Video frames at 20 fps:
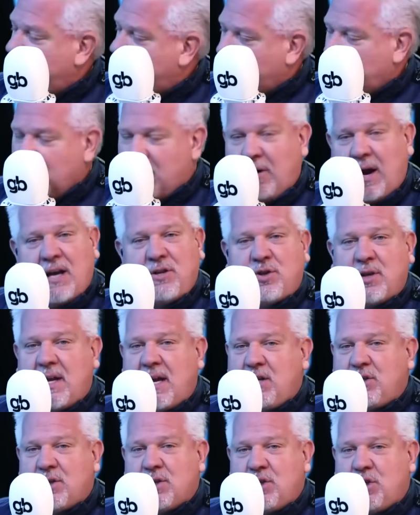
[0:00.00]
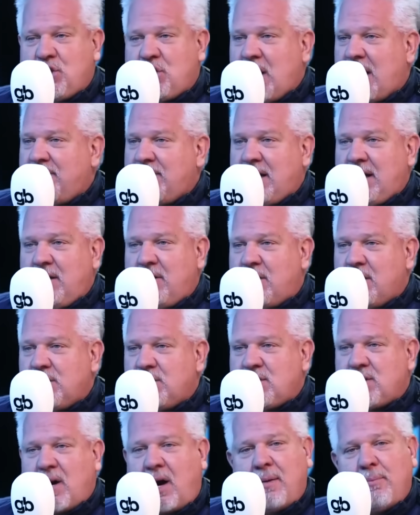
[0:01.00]
Congratulations, Chevy. You can
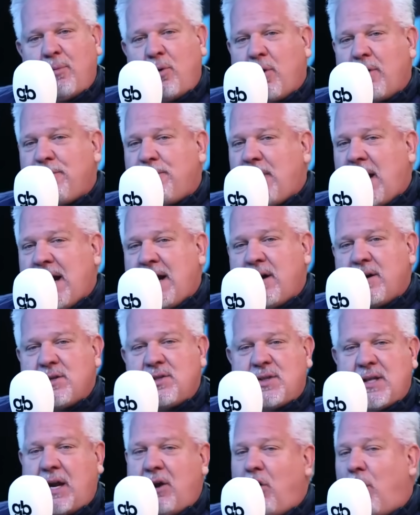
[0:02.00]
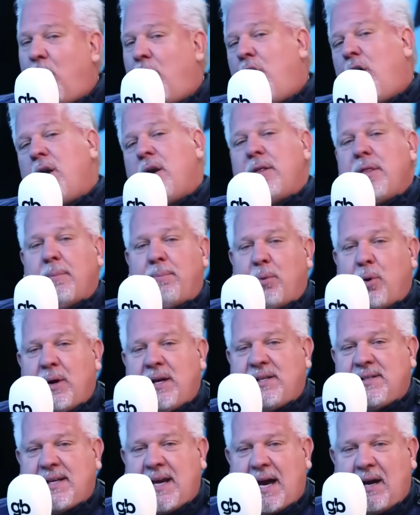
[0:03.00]
start more fires than all of the Boy
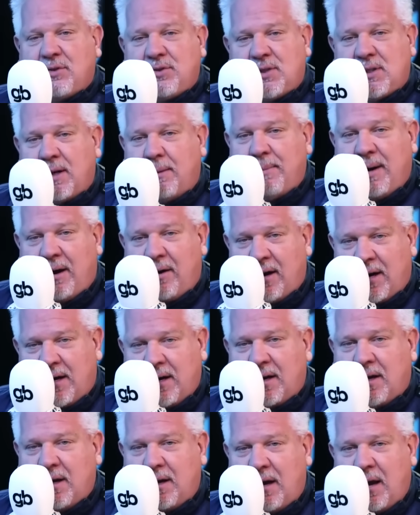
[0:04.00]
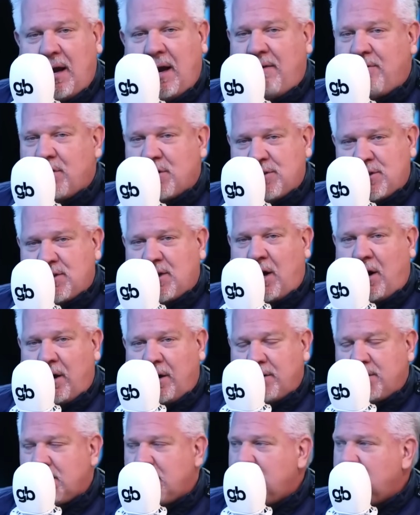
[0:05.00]
Scouts in America can ever
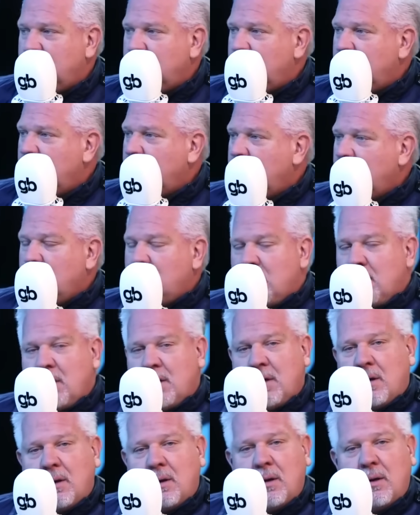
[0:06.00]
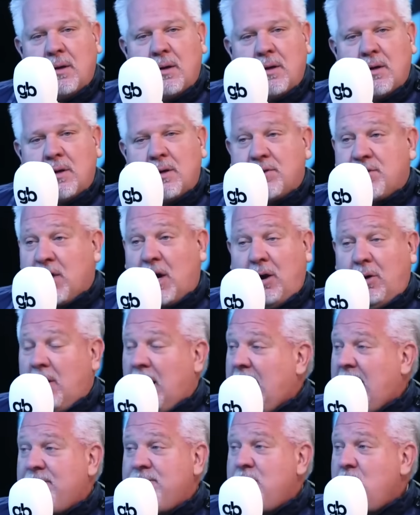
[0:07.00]
start. So
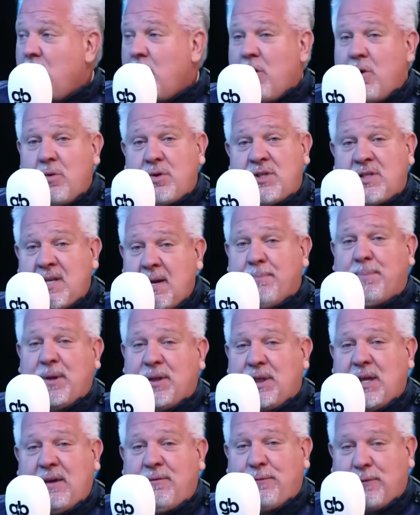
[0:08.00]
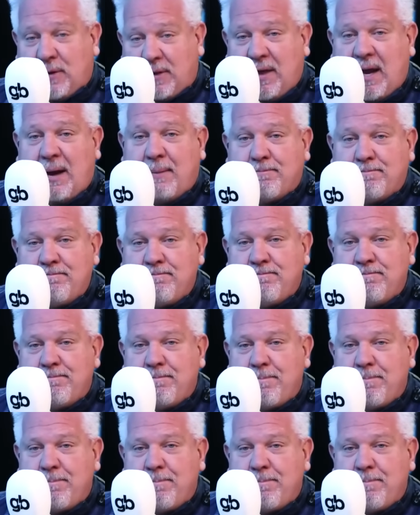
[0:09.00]
I have no sympathy for them.